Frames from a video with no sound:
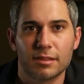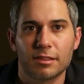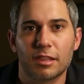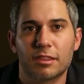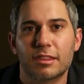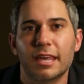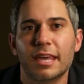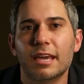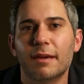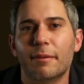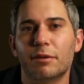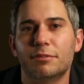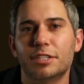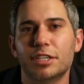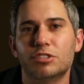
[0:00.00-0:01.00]
The thing
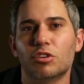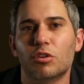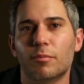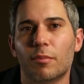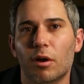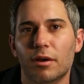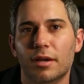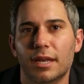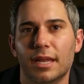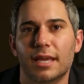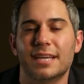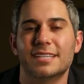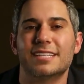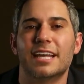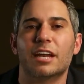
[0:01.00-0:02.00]
about digital
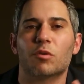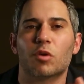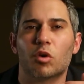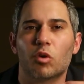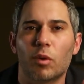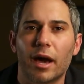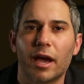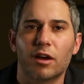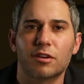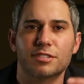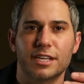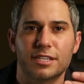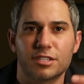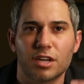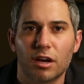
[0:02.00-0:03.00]
marketing is that it requires
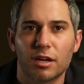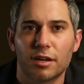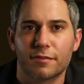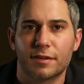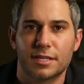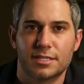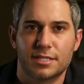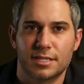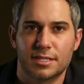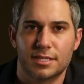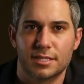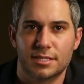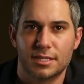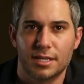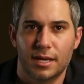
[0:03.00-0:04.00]
a ton of
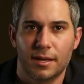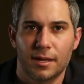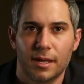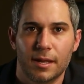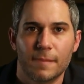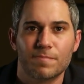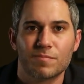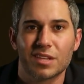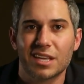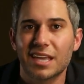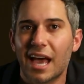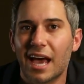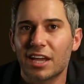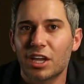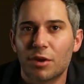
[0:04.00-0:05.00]
consistency.
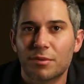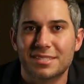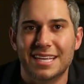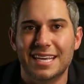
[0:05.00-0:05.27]
Yeah, it's